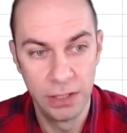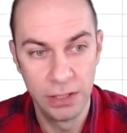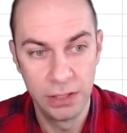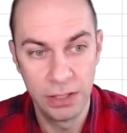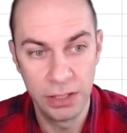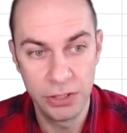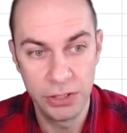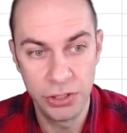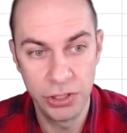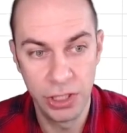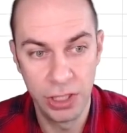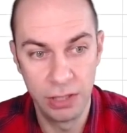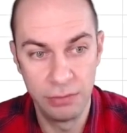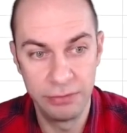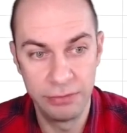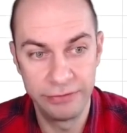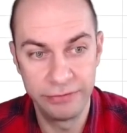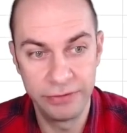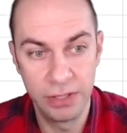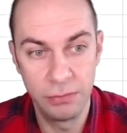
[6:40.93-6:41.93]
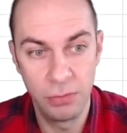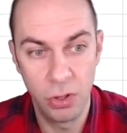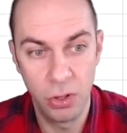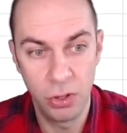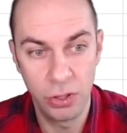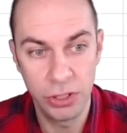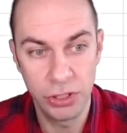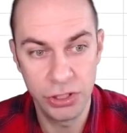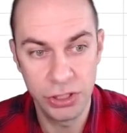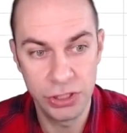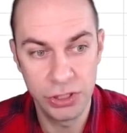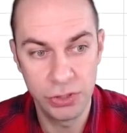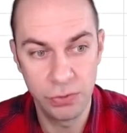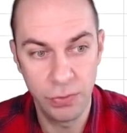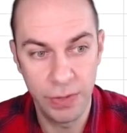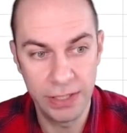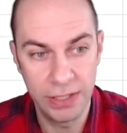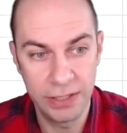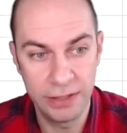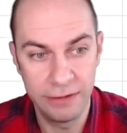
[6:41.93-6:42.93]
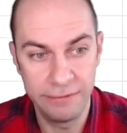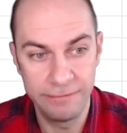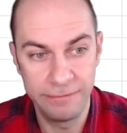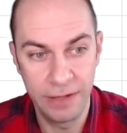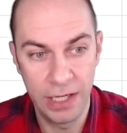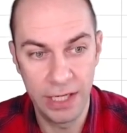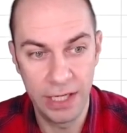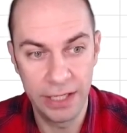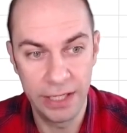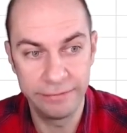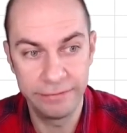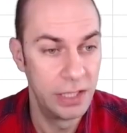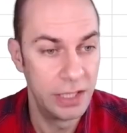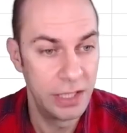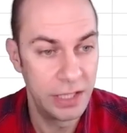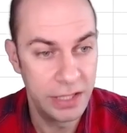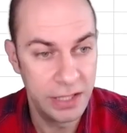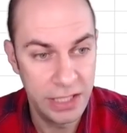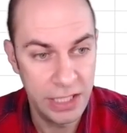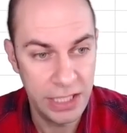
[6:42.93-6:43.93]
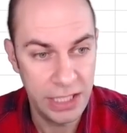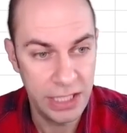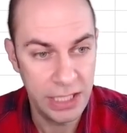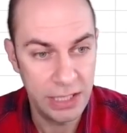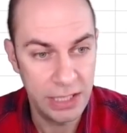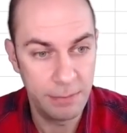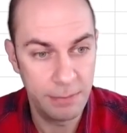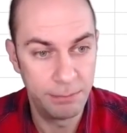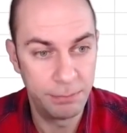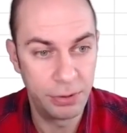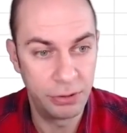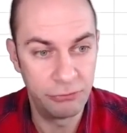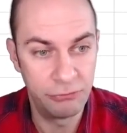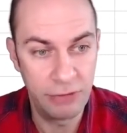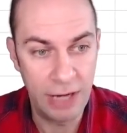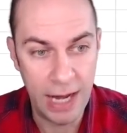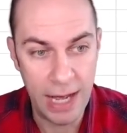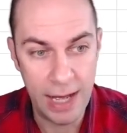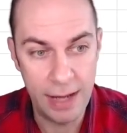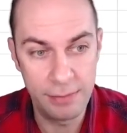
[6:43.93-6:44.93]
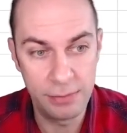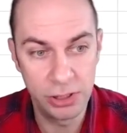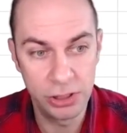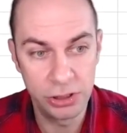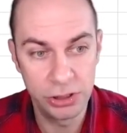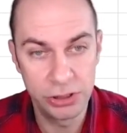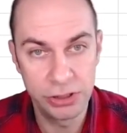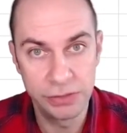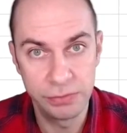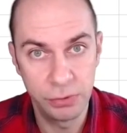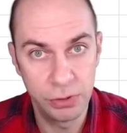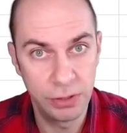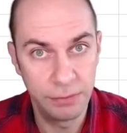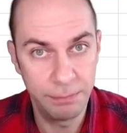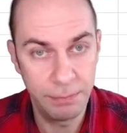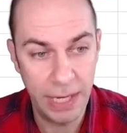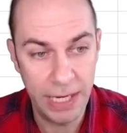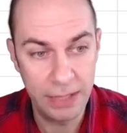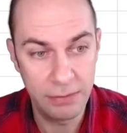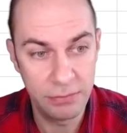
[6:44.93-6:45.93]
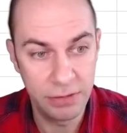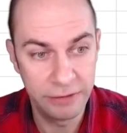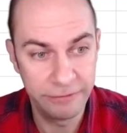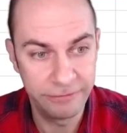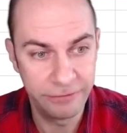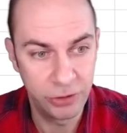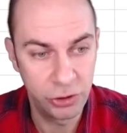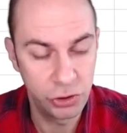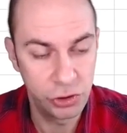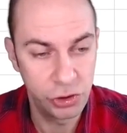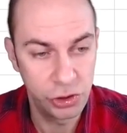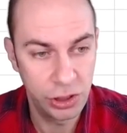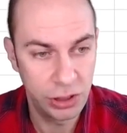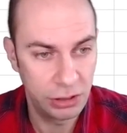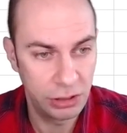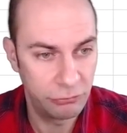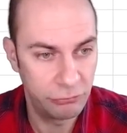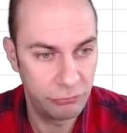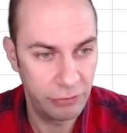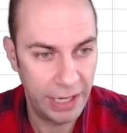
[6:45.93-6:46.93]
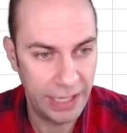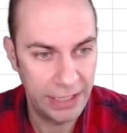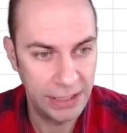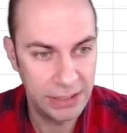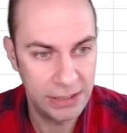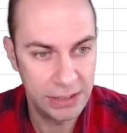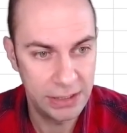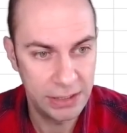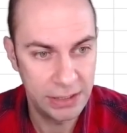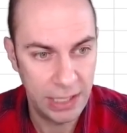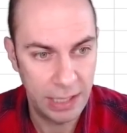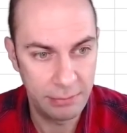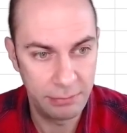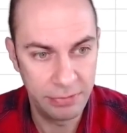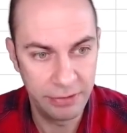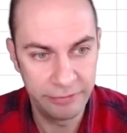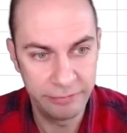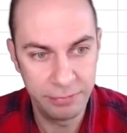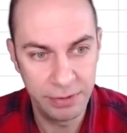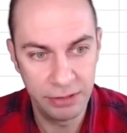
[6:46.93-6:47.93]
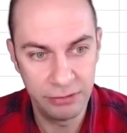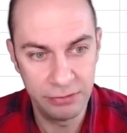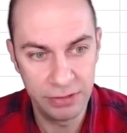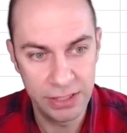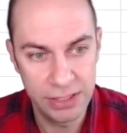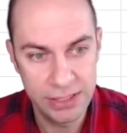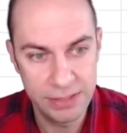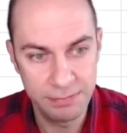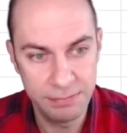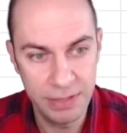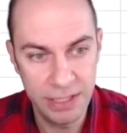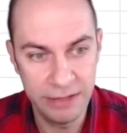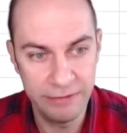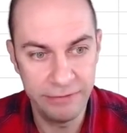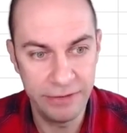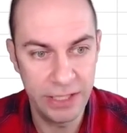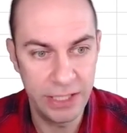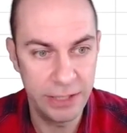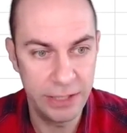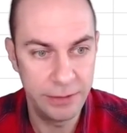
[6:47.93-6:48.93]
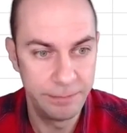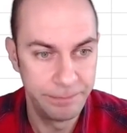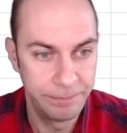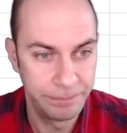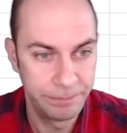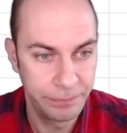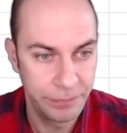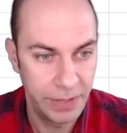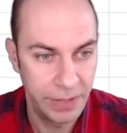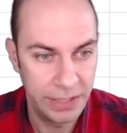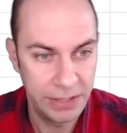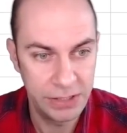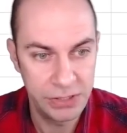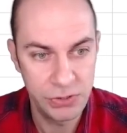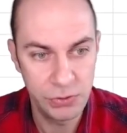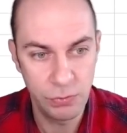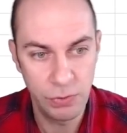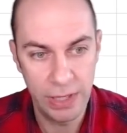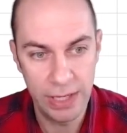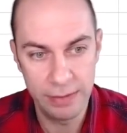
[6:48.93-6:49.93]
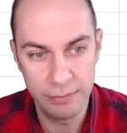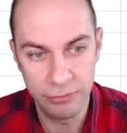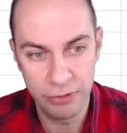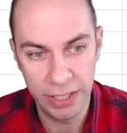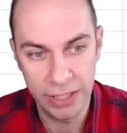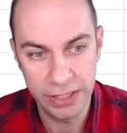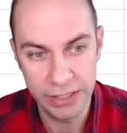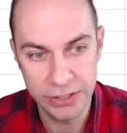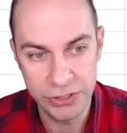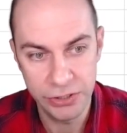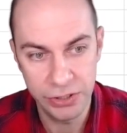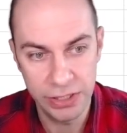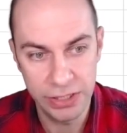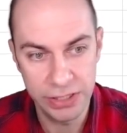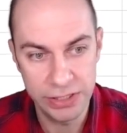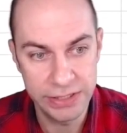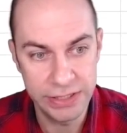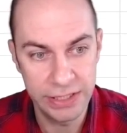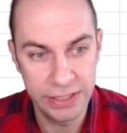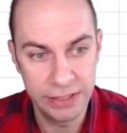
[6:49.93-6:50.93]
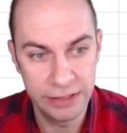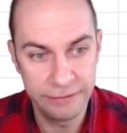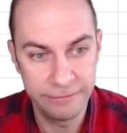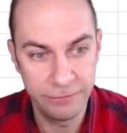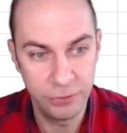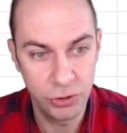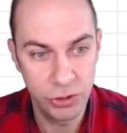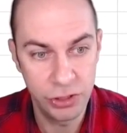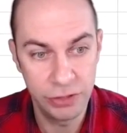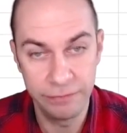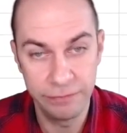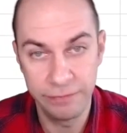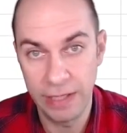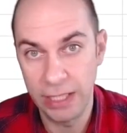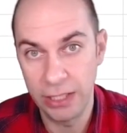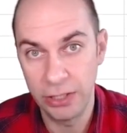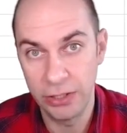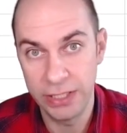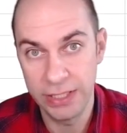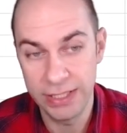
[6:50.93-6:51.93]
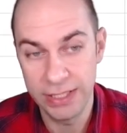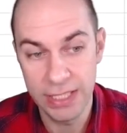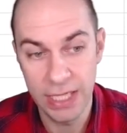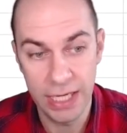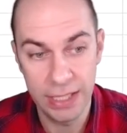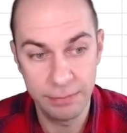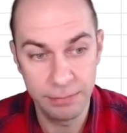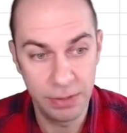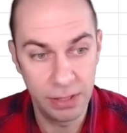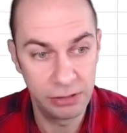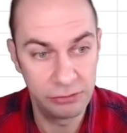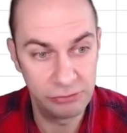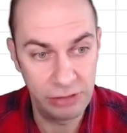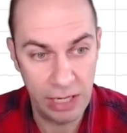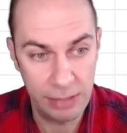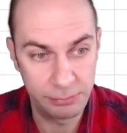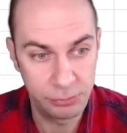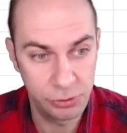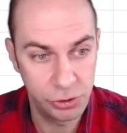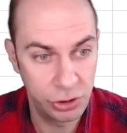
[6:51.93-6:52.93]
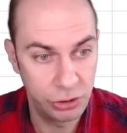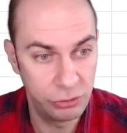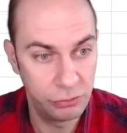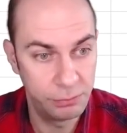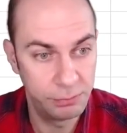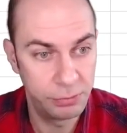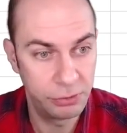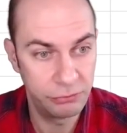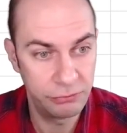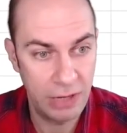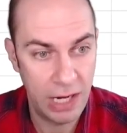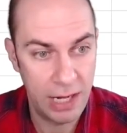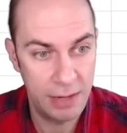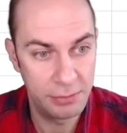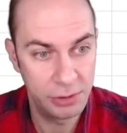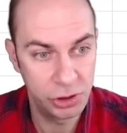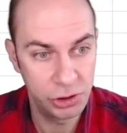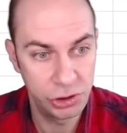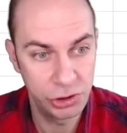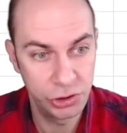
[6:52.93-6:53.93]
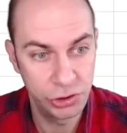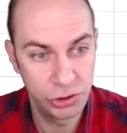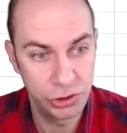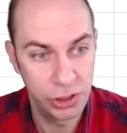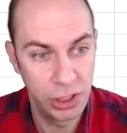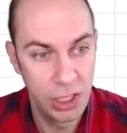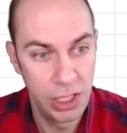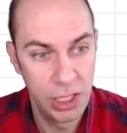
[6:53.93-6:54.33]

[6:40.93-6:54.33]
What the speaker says: The term of the mortgage is 25. The parameters for the payment function are rate, number of periods, PV, and in square brackets, you can see that future value and type are optional parameters.